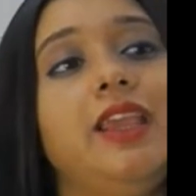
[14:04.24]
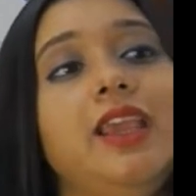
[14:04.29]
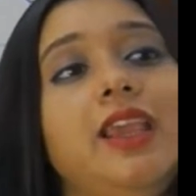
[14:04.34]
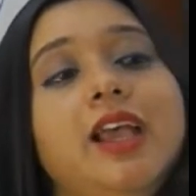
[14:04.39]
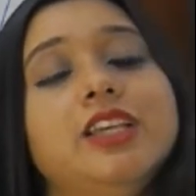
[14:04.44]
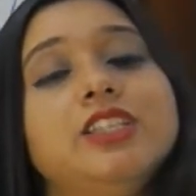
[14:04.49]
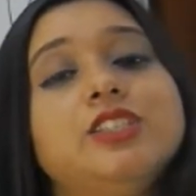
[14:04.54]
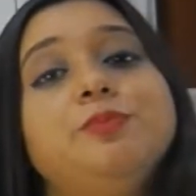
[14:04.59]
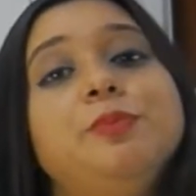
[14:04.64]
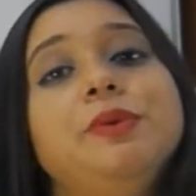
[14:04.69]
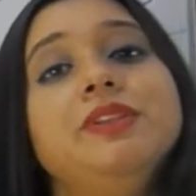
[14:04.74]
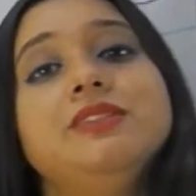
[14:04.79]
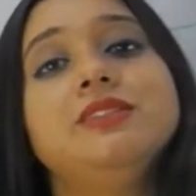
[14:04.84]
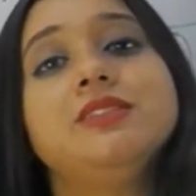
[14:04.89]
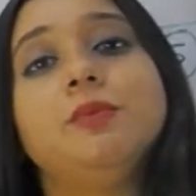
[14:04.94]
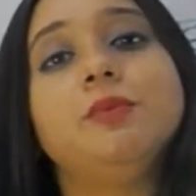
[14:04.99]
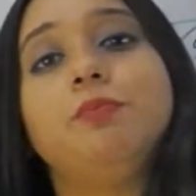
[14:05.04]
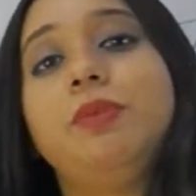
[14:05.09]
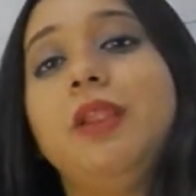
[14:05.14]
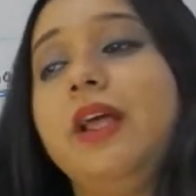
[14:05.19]
has been
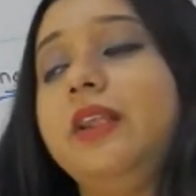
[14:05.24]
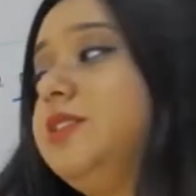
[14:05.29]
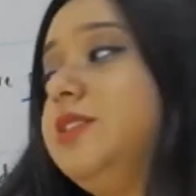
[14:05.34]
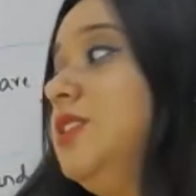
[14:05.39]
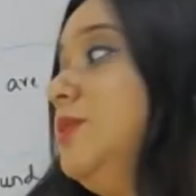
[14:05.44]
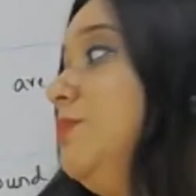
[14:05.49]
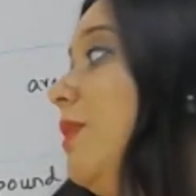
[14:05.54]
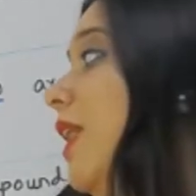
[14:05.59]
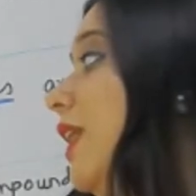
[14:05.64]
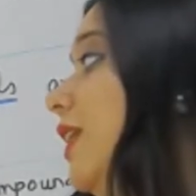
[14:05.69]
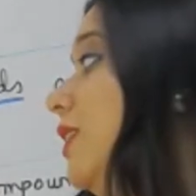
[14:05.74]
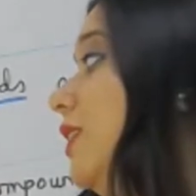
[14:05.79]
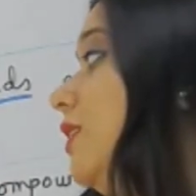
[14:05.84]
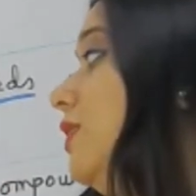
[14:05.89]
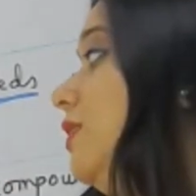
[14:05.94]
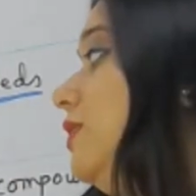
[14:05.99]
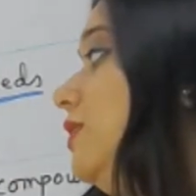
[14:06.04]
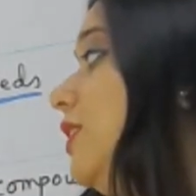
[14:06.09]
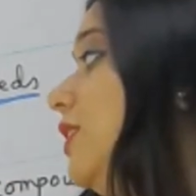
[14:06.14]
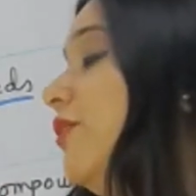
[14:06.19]
supplanted by the
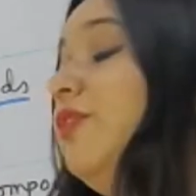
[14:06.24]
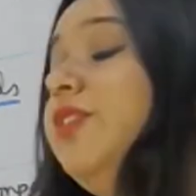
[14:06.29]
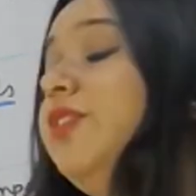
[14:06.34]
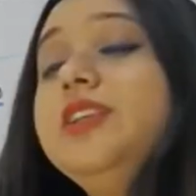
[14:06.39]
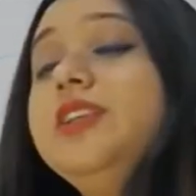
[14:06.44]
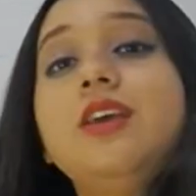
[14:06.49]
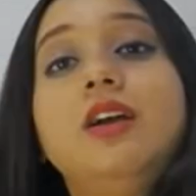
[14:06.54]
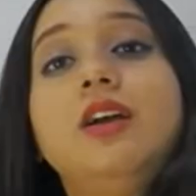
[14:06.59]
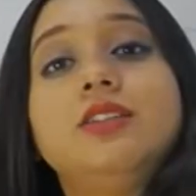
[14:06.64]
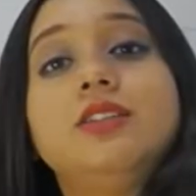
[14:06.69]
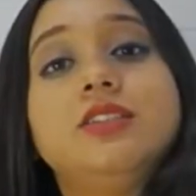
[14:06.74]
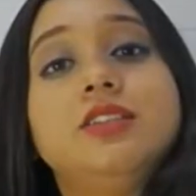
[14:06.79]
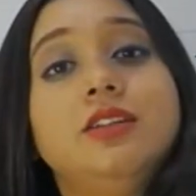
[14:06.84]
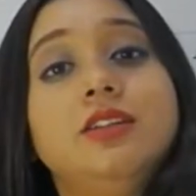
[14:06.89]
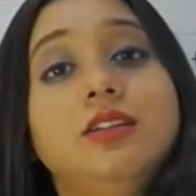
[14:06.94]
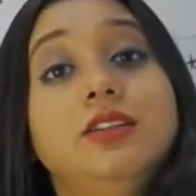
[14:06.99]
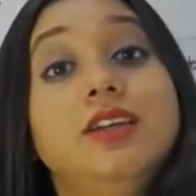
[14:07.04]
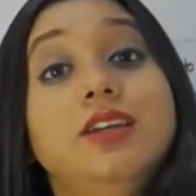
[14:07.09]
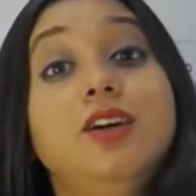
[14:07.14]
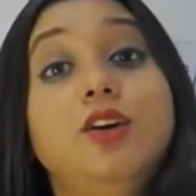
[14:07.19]
definite article
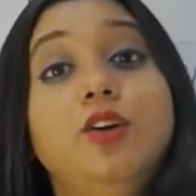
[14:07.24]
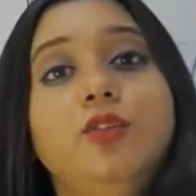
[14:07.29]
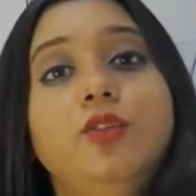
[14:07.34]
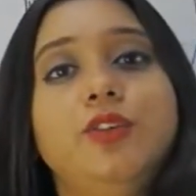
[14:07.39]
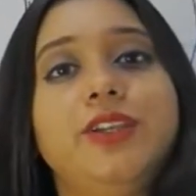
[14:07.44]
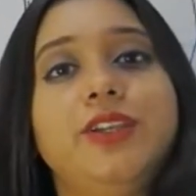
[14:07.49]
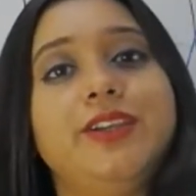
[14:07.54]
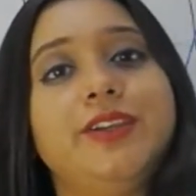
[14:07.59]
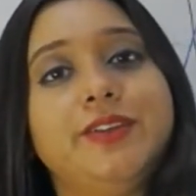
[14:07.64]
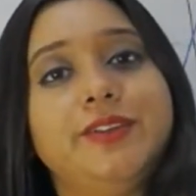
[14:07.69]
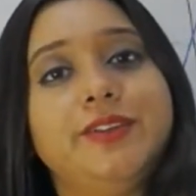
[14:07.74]
the over here.